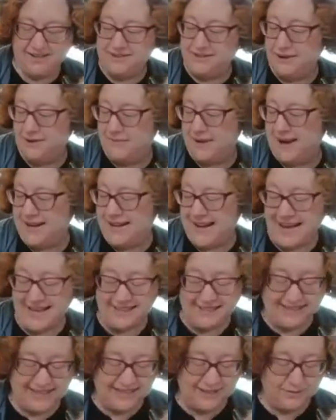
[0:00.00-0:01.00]
So my
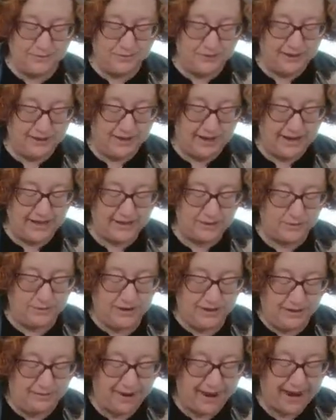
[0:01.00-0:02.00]
desk is it's
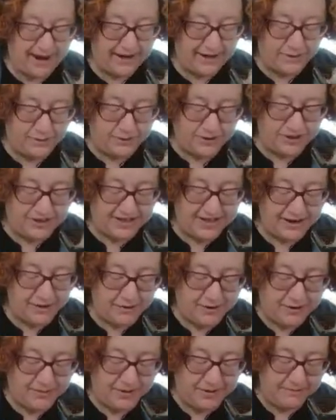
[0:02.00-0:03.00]
really bad. It's worse than
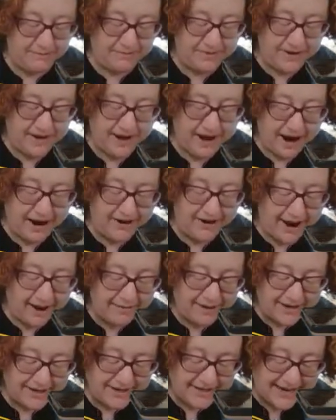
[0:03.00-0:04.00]
normal. All right,
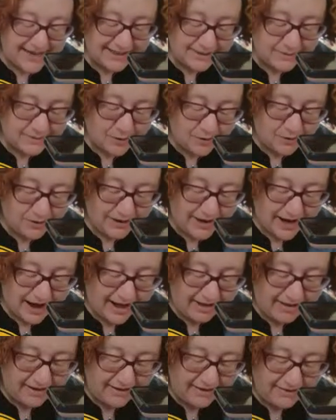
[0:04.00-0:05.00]
I'm going to take some Old
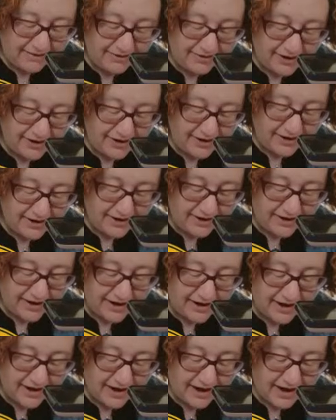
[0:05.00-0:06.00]
Olive,
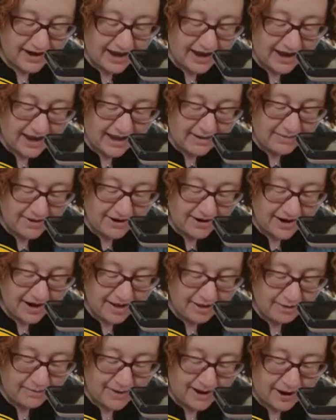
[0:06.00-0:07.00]
and I'm going to
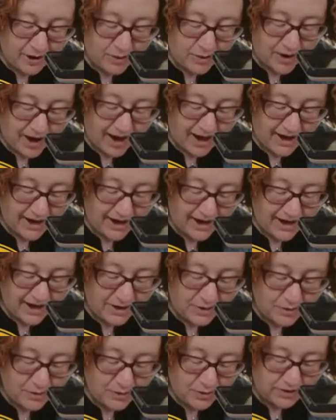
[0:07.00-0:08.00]
color my guac
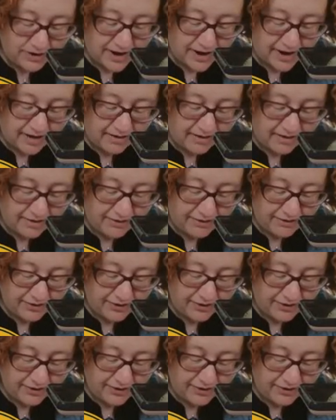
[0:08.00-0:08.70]
in Old Olive.